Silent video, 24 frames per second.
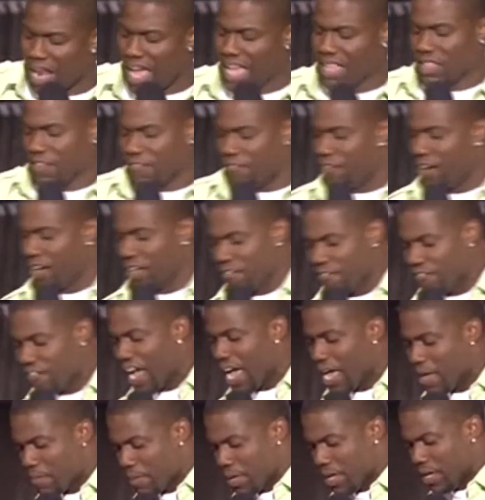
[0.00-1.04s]
like to fucking
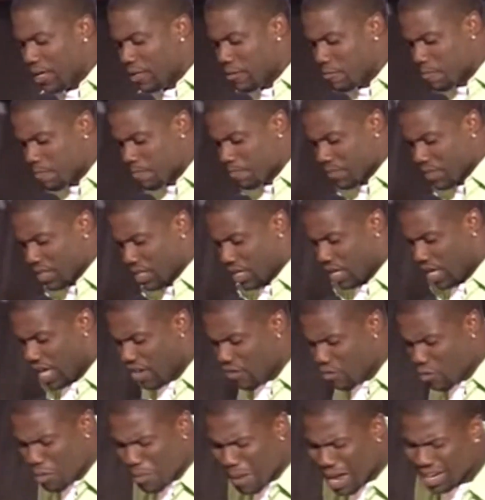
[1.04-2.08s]
fight, man.
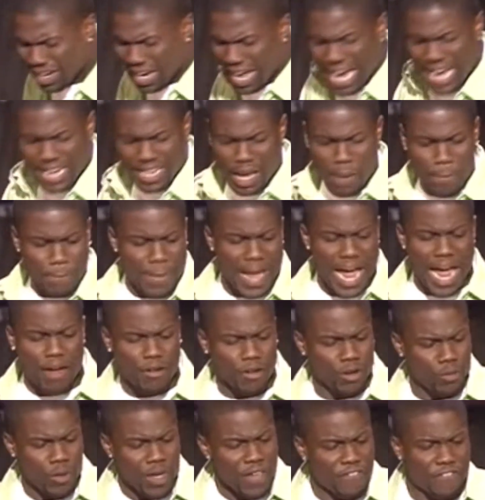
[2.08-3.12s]
Even with my lady, I'm
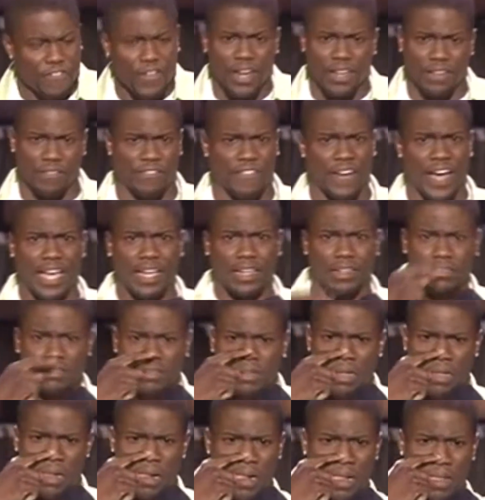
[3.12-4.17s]
married. We fucking fight.
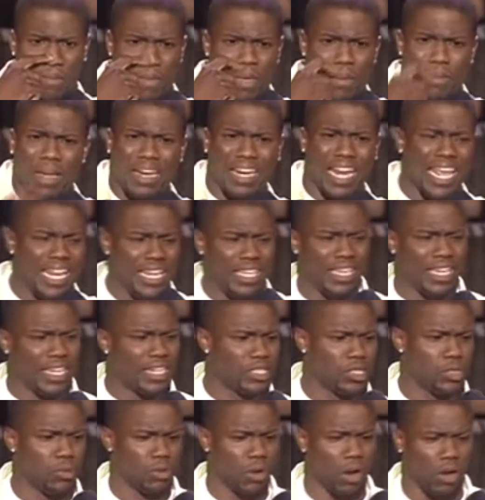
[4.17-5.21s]
Me and my lady get
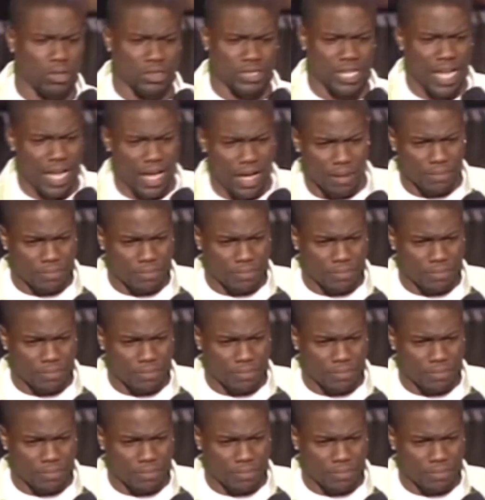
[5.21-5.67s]
into it all the time.